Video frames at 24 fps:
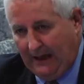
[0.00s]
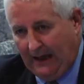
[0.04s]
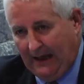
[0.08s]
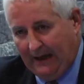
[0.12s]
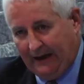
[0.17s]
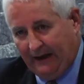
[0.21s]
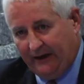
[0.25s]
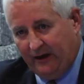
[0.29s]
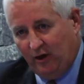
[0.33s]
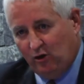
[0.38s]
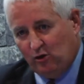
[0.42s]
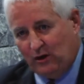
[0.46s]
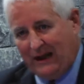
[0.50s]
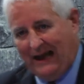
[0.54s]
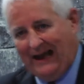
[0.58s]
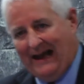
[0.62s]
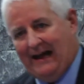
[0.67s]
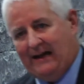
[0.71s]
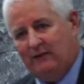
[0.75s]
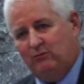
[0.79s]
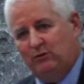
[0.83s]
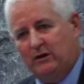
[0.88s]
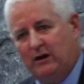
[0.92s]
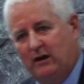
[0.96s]
And I know
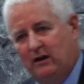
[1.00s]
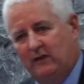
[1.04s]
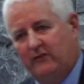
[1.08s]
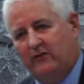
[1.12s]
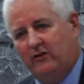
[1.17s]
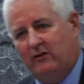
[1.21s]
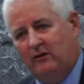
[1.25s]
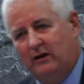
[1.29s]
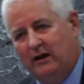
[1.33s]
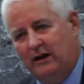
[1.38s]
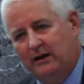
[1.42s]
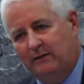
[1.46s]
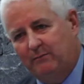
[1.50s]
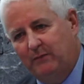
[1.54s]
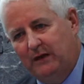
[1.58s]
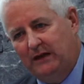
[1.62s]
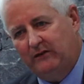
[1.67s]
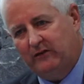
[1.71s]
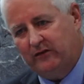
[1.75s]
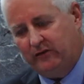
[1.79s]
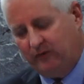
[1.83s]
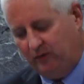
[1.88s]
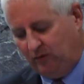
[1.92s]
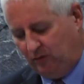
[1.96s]
CAD would also like me
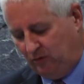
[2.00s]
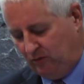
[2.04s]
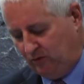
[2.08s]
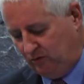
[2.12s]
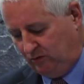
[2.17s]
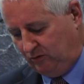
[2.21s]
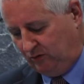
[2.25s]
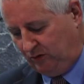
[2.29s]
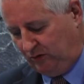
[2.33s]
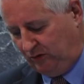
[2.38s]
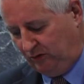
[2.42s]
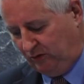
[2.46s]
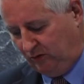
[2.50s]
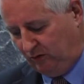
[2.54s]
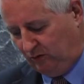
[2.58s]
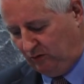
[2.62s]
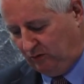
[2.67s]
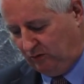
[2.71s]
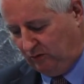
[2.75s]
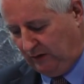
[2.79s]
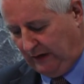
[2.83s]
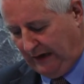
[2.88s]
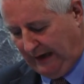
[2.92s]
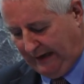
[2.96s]

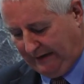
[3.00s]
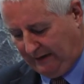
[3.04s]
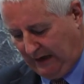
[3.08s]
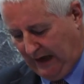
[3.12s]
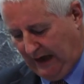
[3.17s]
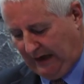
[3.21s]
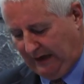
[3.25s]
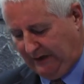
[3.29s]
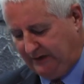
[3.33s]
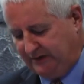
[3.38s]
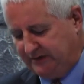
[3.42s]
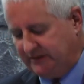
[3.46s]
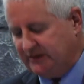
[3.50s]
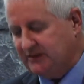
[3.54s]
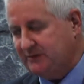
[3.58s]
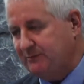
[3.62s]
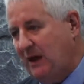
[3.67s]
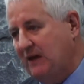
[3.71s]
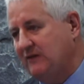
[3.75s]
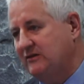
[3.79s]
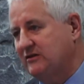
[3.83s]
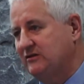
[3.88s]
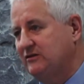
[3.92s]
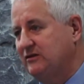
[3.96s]
to acknowledge the
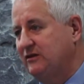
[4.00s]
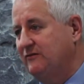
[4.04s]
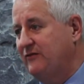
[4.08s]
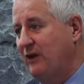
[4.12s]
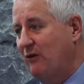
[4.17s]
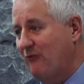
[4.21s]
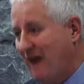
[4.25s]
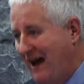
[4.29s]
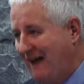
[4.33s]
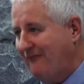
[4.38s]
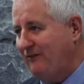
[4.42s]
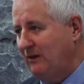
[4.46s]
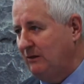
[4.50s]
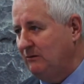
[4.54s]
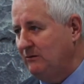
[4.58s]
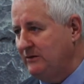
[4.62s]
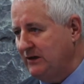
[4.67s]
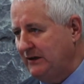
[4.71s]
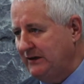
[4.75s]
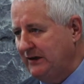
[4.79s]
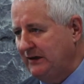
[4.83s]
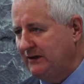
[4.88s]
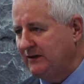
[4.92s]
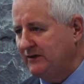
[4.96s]
sponsors of the raffle,
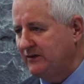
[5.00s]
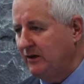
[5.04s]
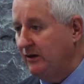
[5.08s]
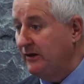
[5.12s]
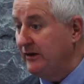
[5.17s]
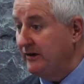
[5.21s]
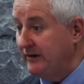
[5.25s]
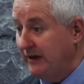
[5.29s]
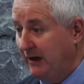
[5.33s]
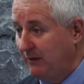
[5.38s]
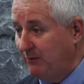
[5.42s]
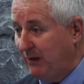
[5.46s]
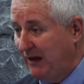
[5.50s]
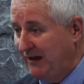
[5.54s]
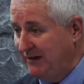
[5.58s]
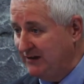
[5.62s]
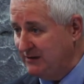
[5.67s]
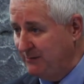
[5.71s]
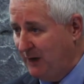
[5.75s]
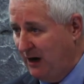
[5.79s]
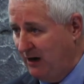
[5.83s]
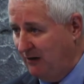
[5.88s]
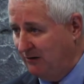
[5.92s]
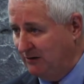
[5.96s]
which I think is going to take place
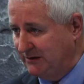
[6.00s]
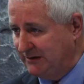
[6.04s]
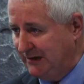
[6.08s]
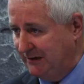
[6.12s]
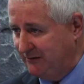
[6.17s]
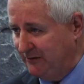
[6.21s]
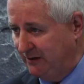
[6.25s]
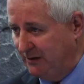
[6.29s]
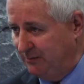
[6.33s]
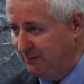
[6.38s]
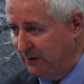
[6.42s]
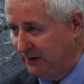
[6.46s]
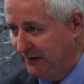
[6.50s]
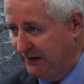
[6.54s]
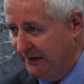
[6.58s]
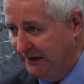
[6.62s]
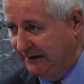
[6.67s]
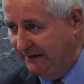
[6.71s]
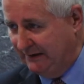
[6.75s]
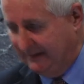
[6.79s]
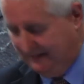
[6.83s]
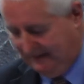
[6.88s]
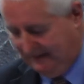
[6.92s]
tomorrow. Is that right, Bernie?